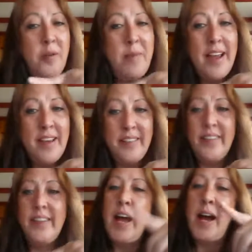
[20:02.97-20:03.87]

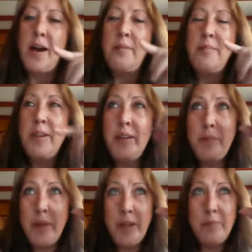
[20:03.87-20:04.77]
amazing how many
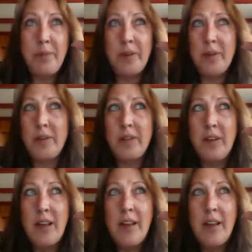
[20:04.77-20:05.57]
people